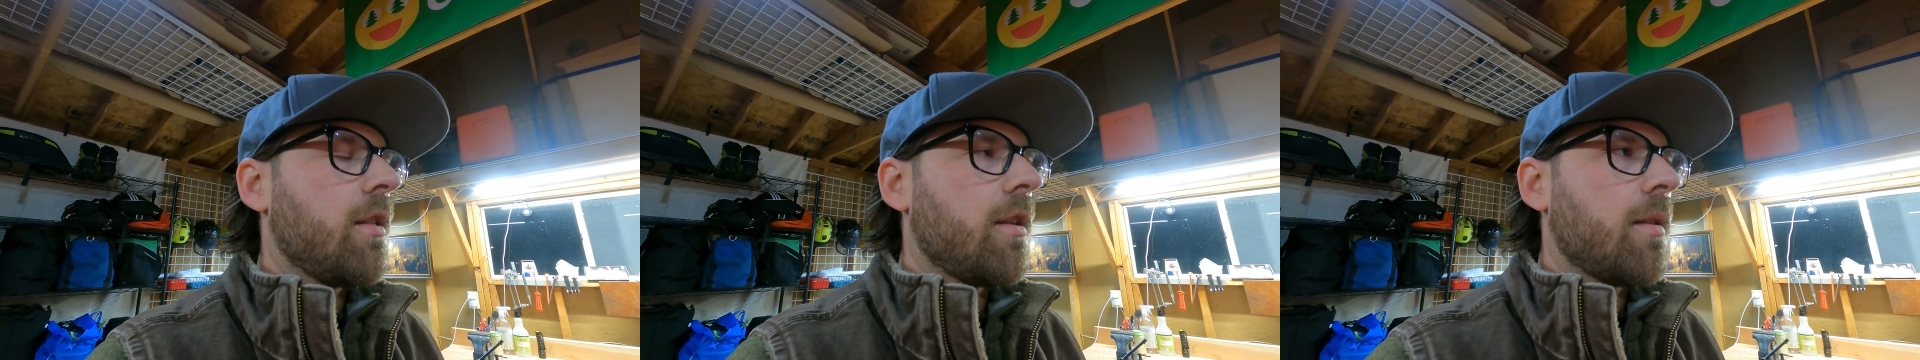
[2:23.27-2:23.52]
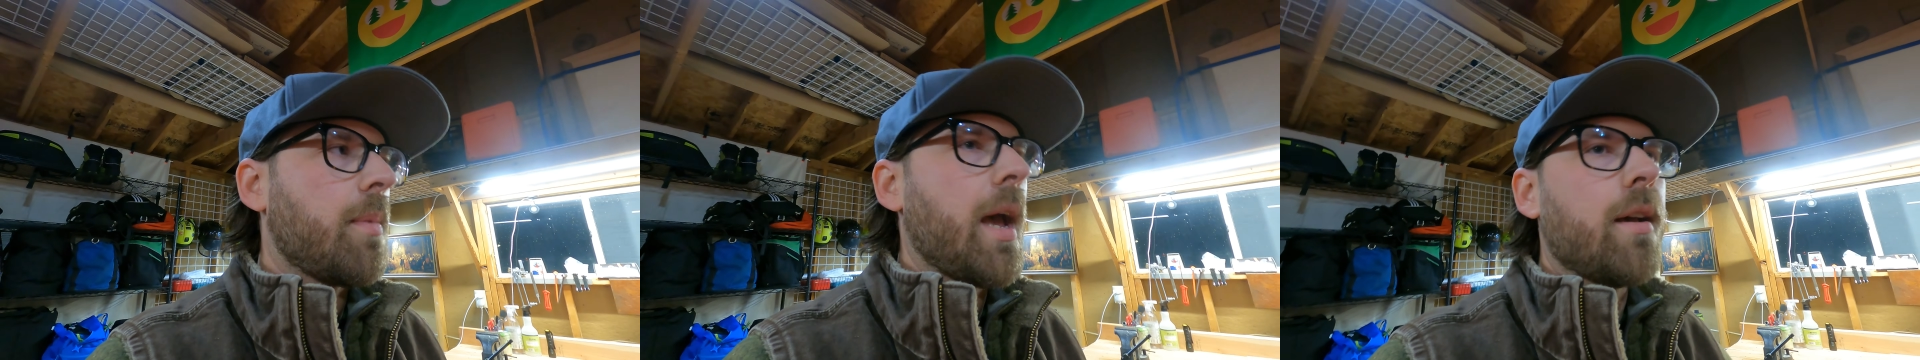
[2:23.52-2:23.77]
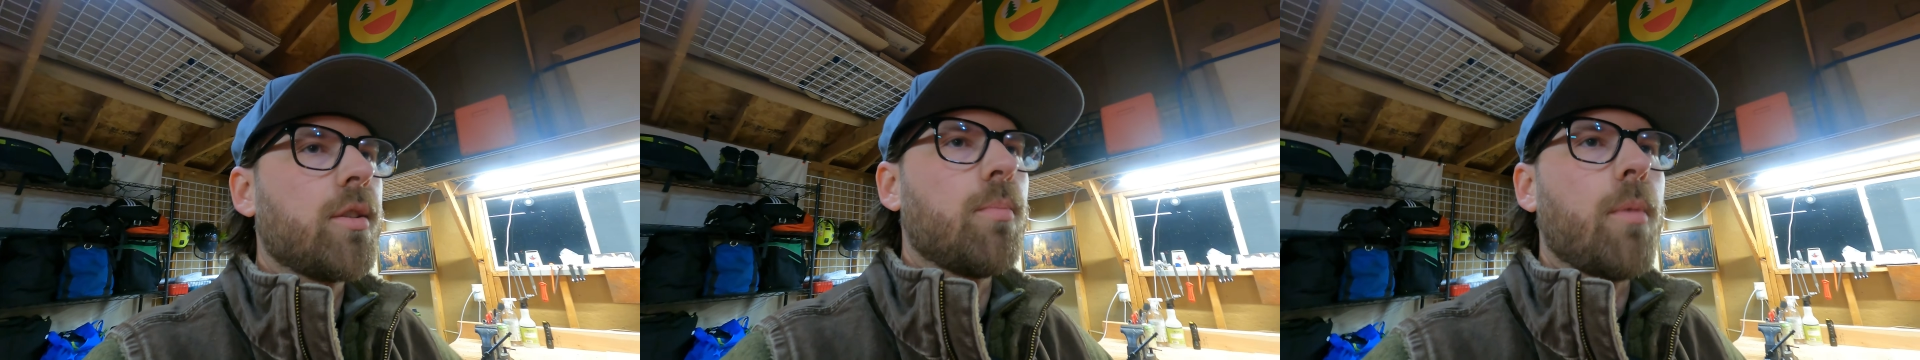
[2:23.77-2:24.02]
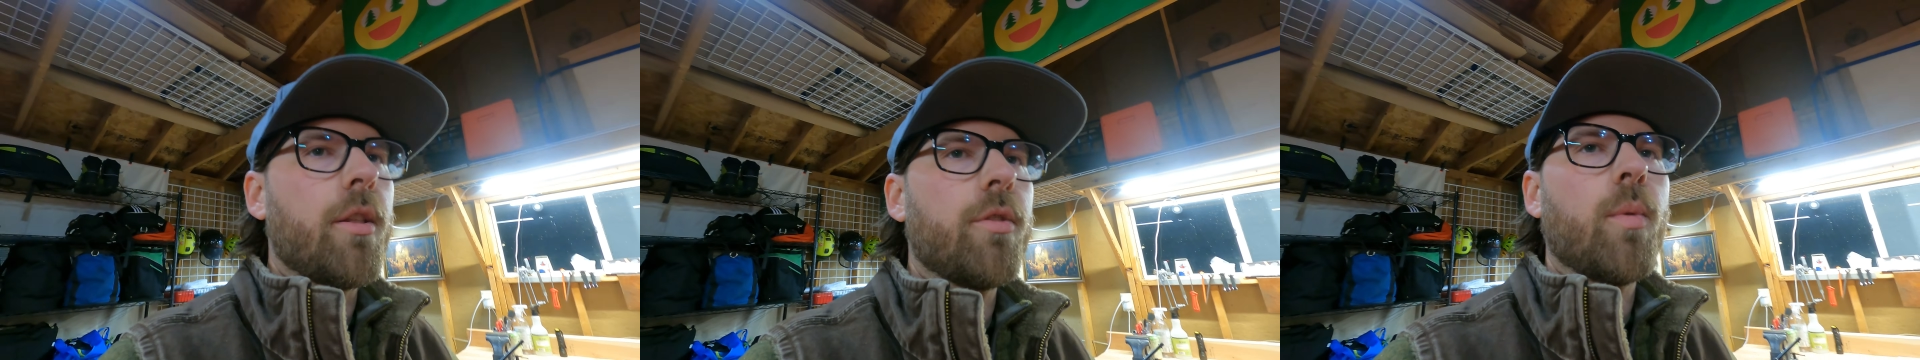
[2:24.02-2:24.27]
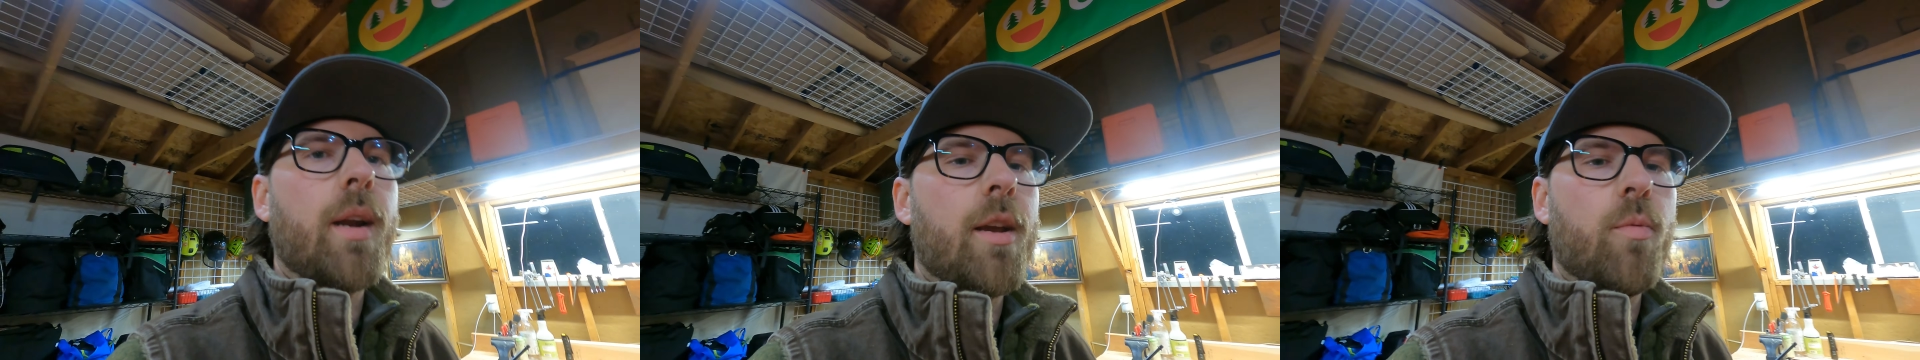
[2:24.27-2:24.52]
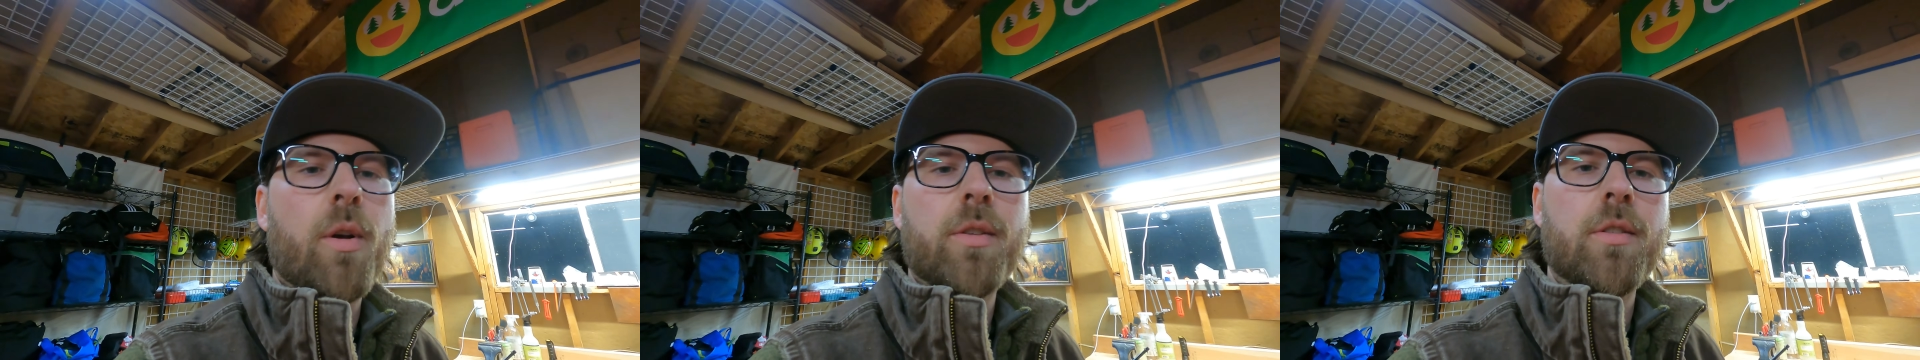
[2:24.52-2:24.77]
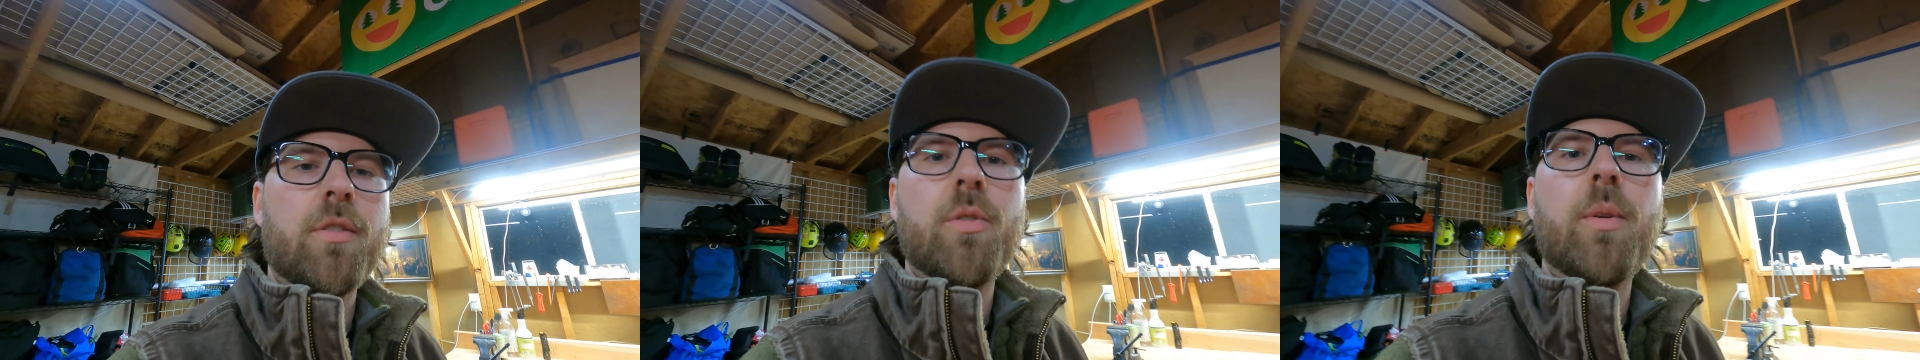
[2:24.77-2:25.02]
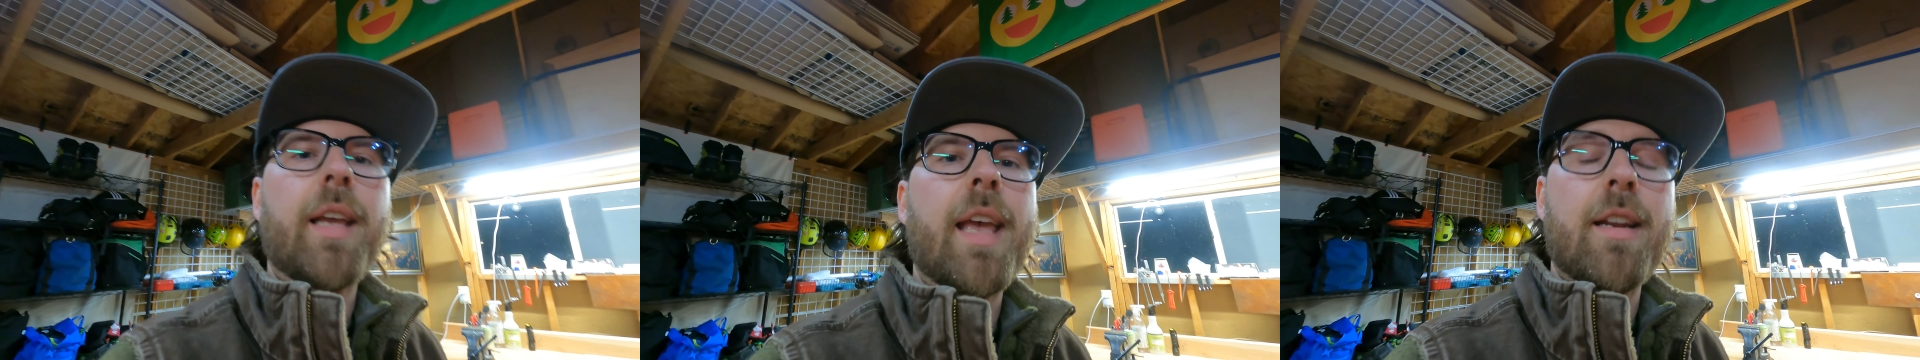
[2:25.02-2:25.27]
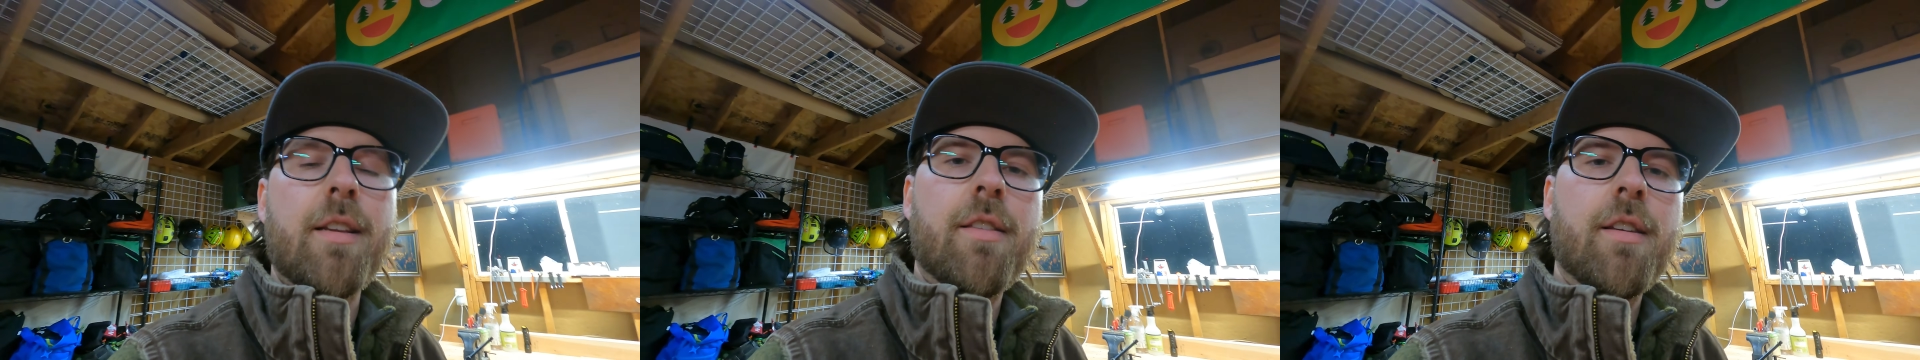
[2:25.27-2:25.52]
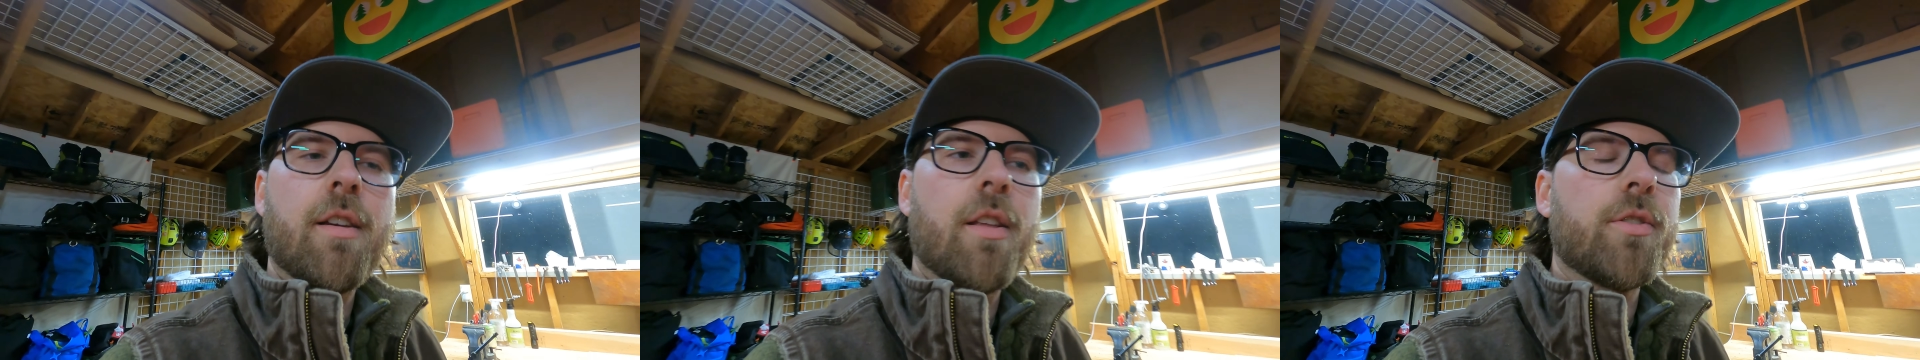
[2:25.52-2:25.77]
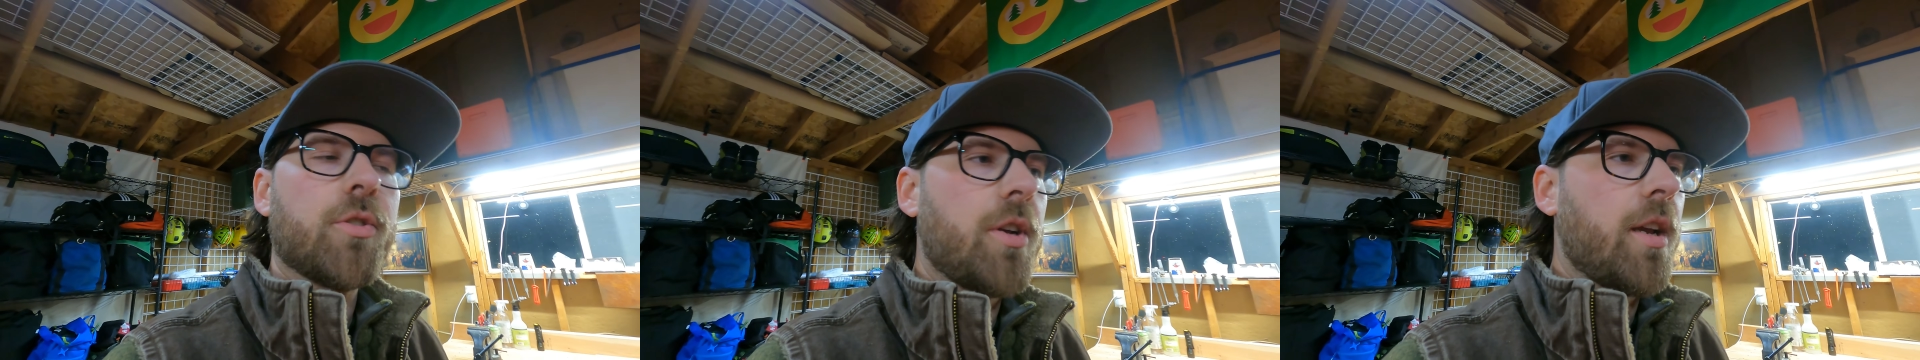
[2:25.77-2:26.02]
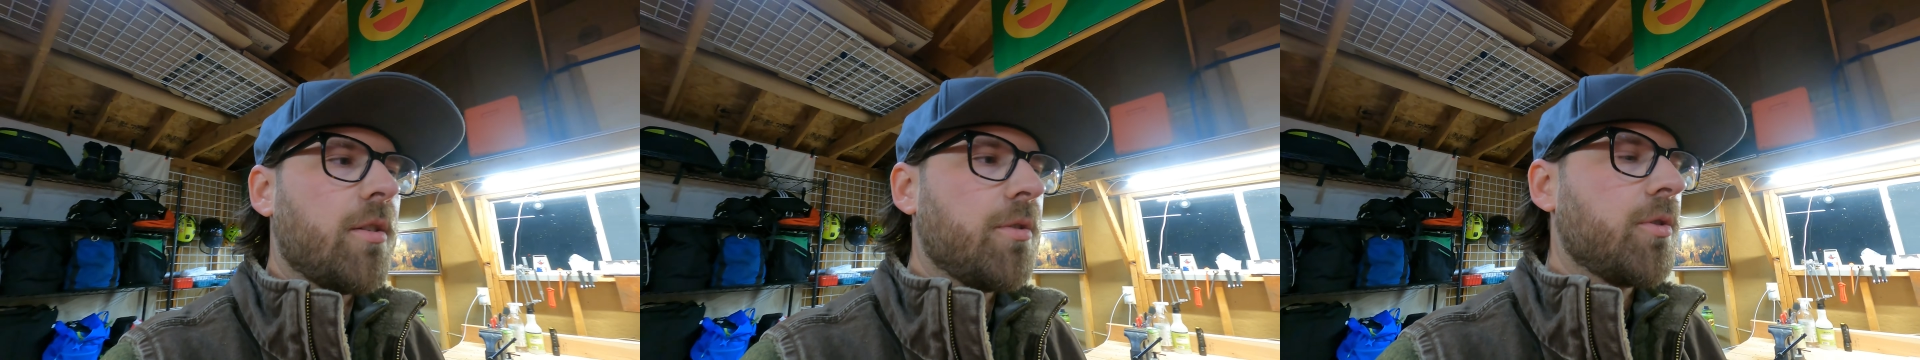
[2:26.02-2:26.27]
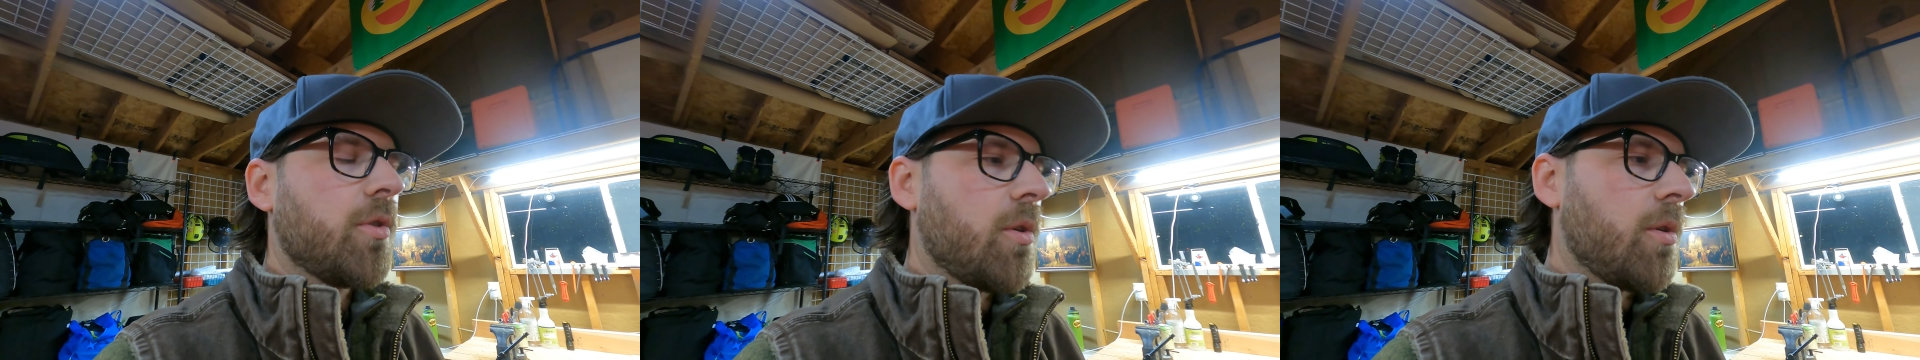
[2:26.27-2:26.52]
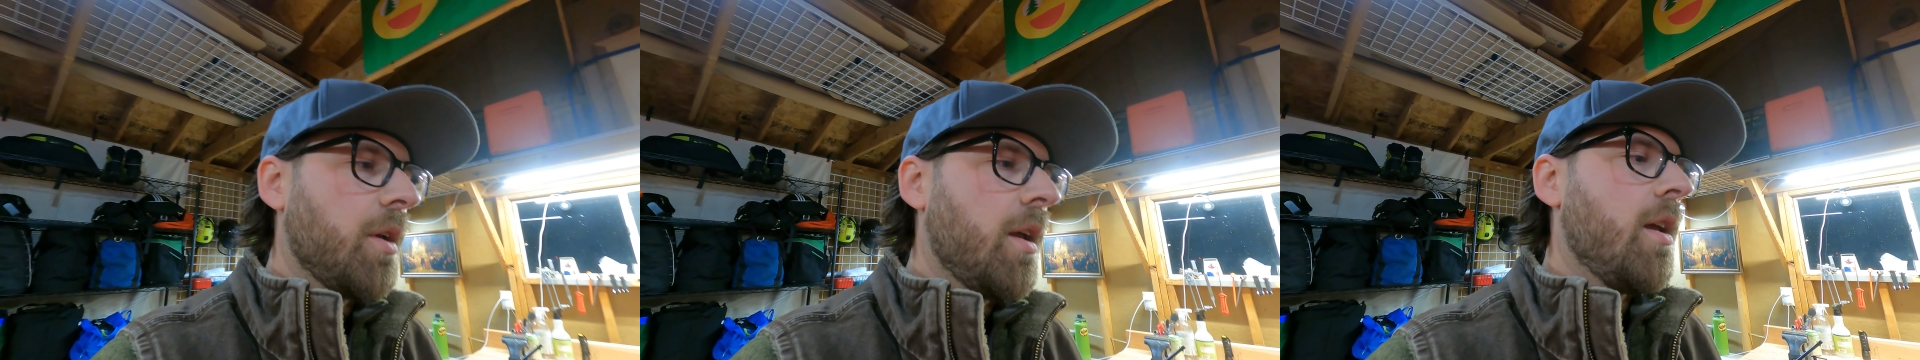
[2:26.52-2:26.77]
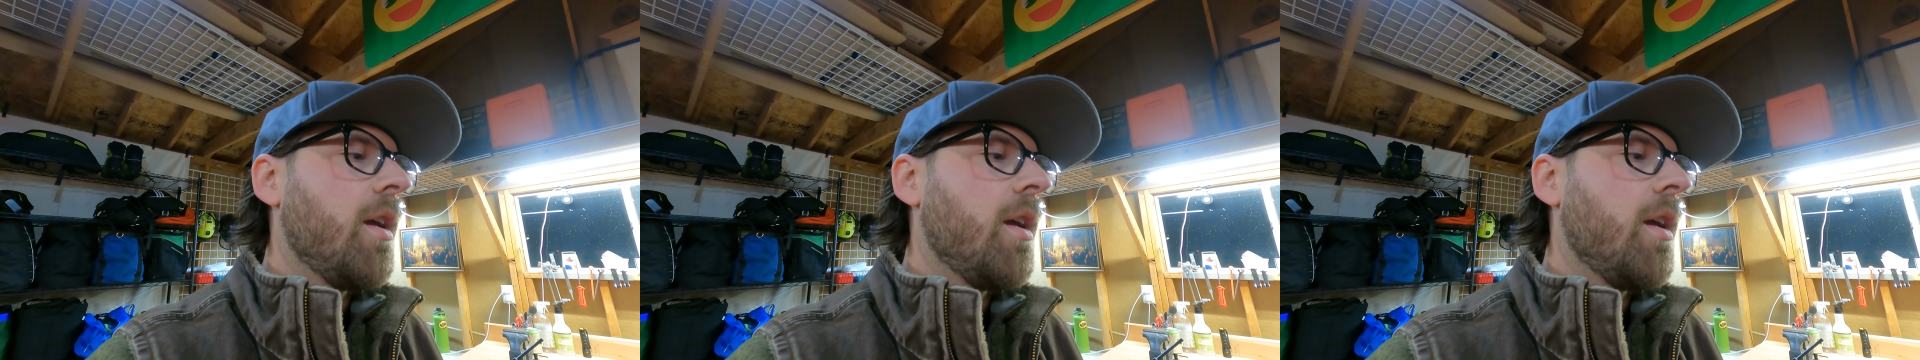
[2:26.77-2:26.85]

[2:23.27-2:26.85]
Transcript: in the past month when I wasn't doing anything on this channel, so